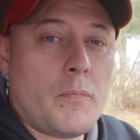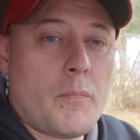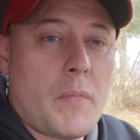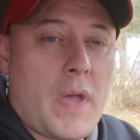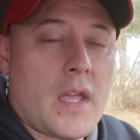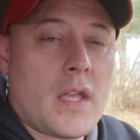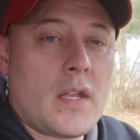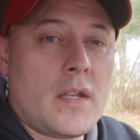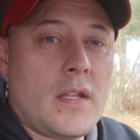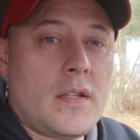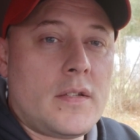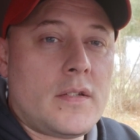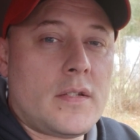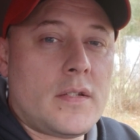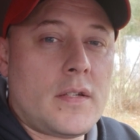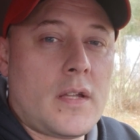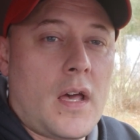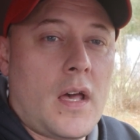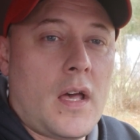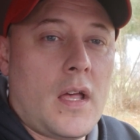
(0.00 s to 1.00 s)
making
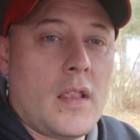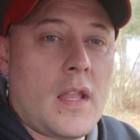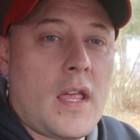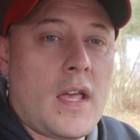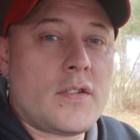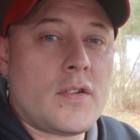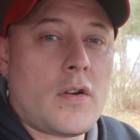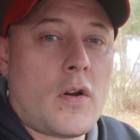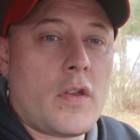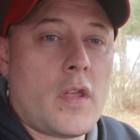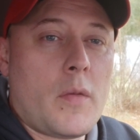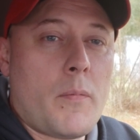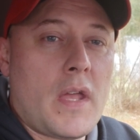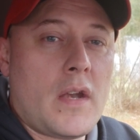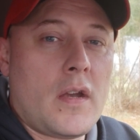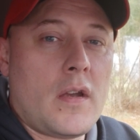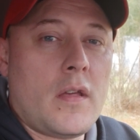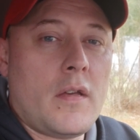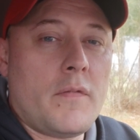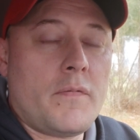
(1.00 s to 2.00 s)
this less
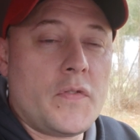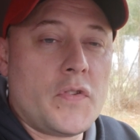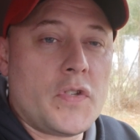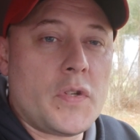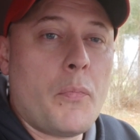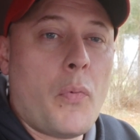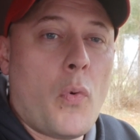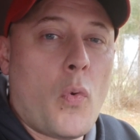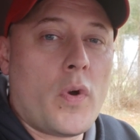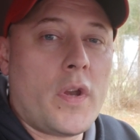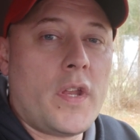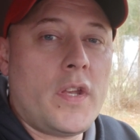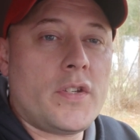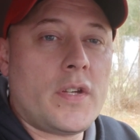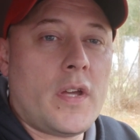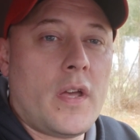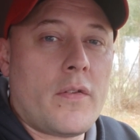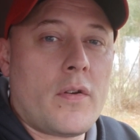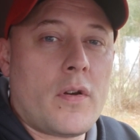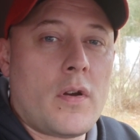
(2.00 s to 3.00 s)
argumentative and support
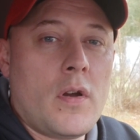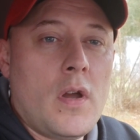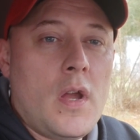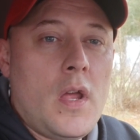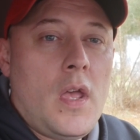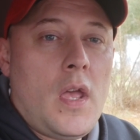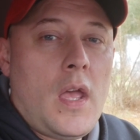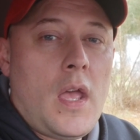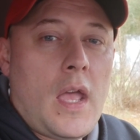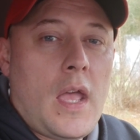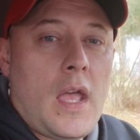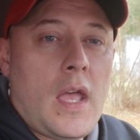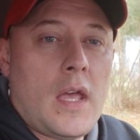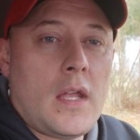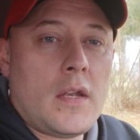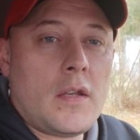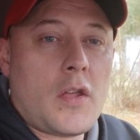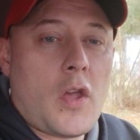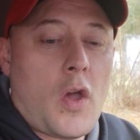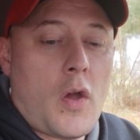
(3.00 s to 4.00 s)
each other
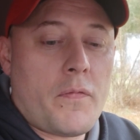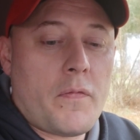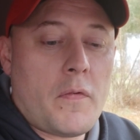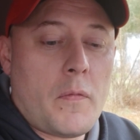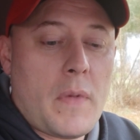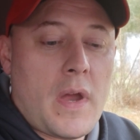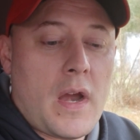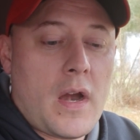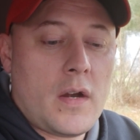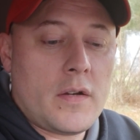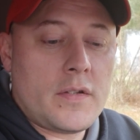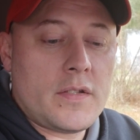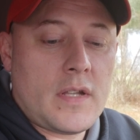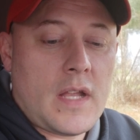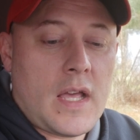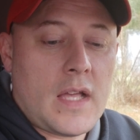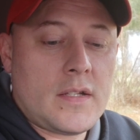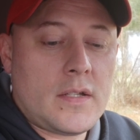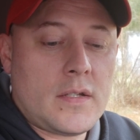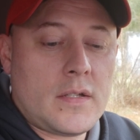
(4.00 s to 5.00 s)
and go from there. So
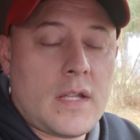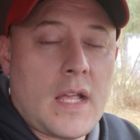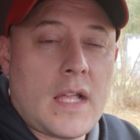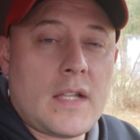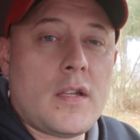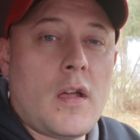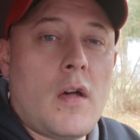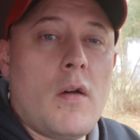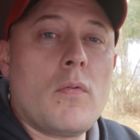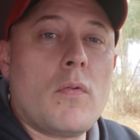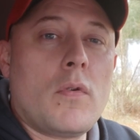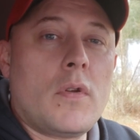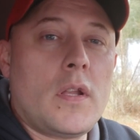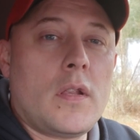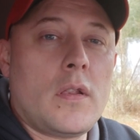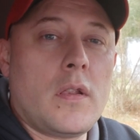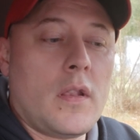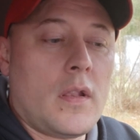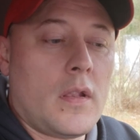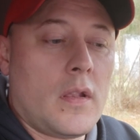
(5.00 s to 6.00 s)
that's all. I'm
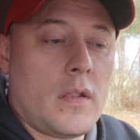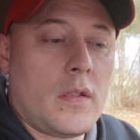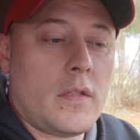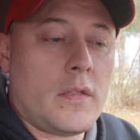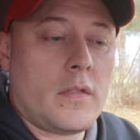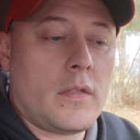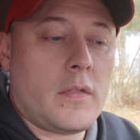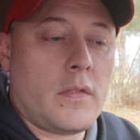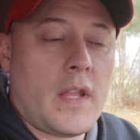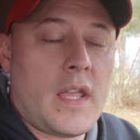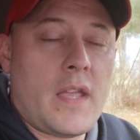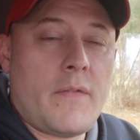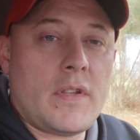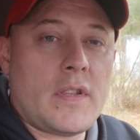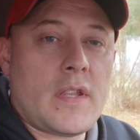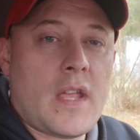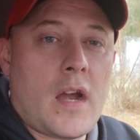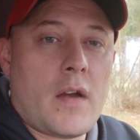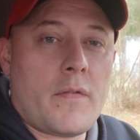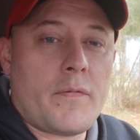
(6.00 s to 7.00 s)
going to leave
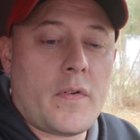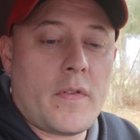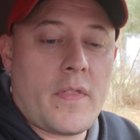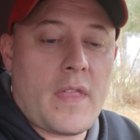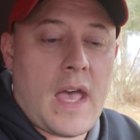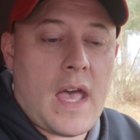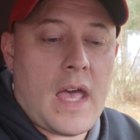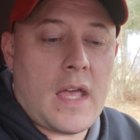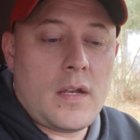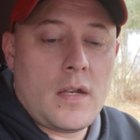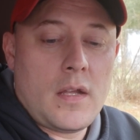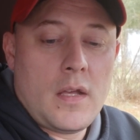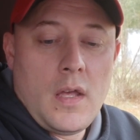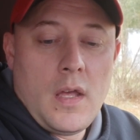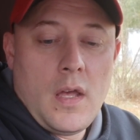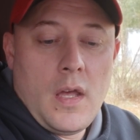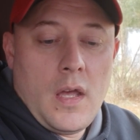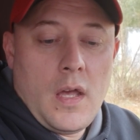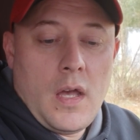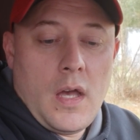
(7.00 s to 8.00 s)
it there for that.
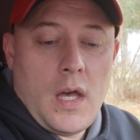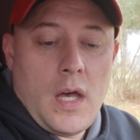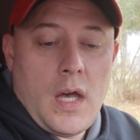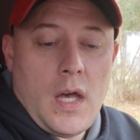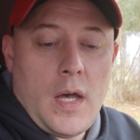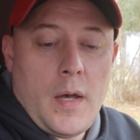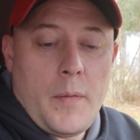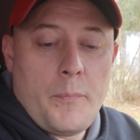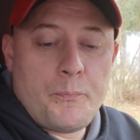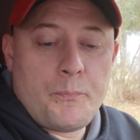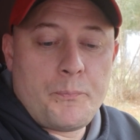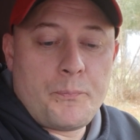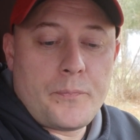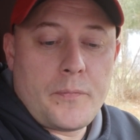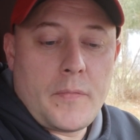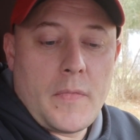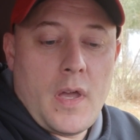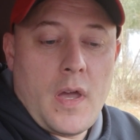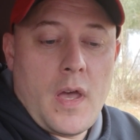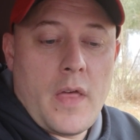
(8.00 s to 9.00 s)

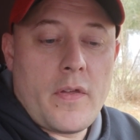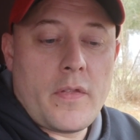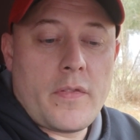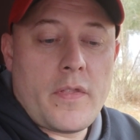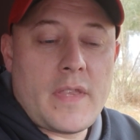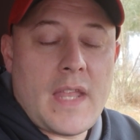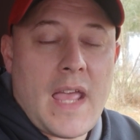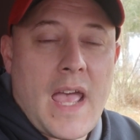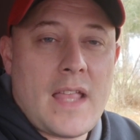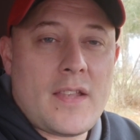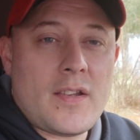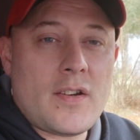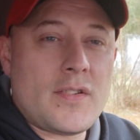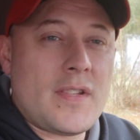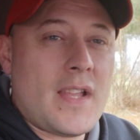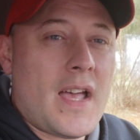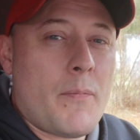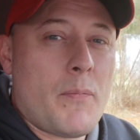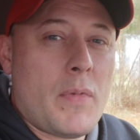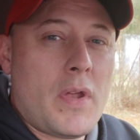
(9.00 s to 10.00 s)
Other than that,
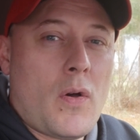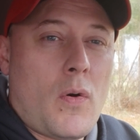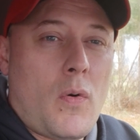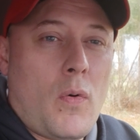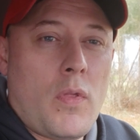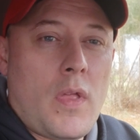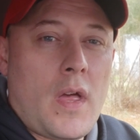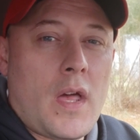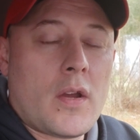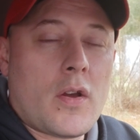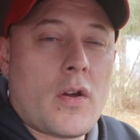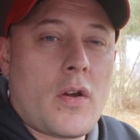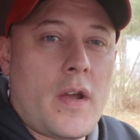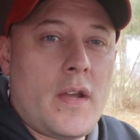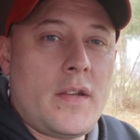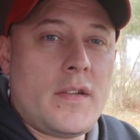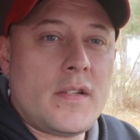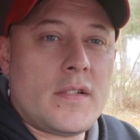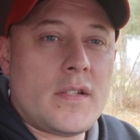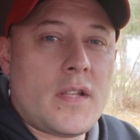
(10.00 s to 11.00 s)
there's not been a whole lot of
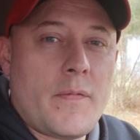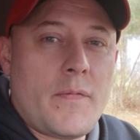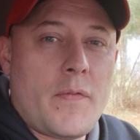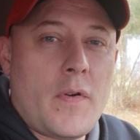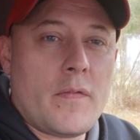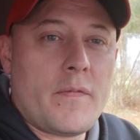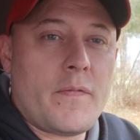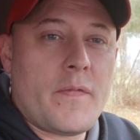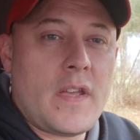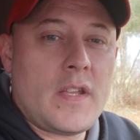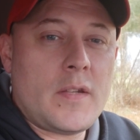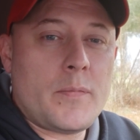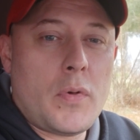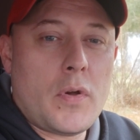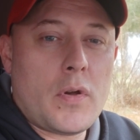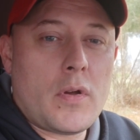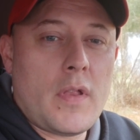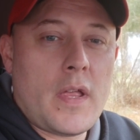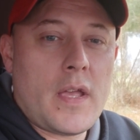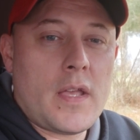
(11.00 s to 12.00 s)
crazy stuff on
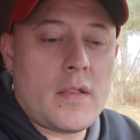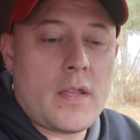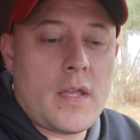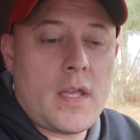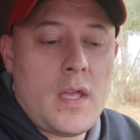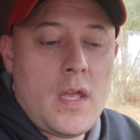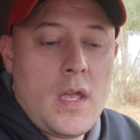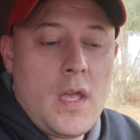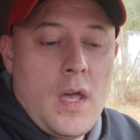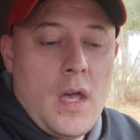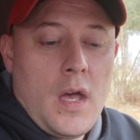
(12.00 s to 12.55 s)
Facebook lately,